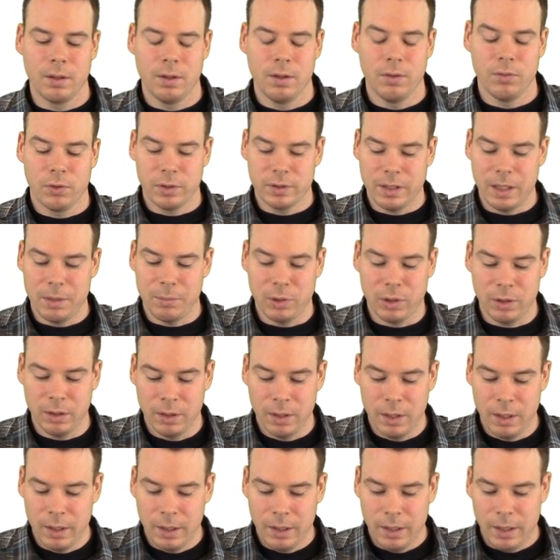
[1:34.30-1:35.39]
For example,
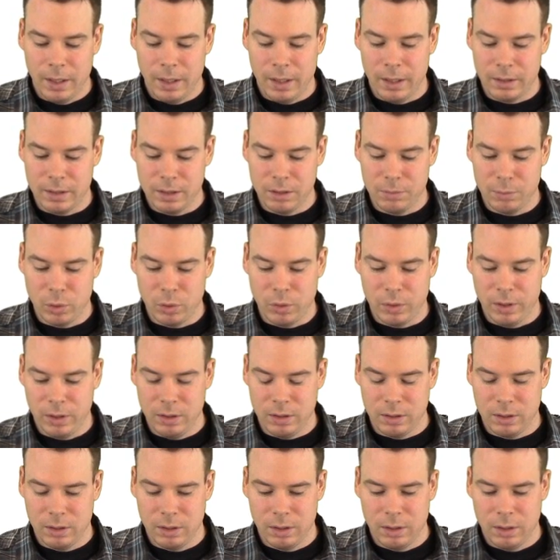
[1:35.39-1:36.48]
at this point,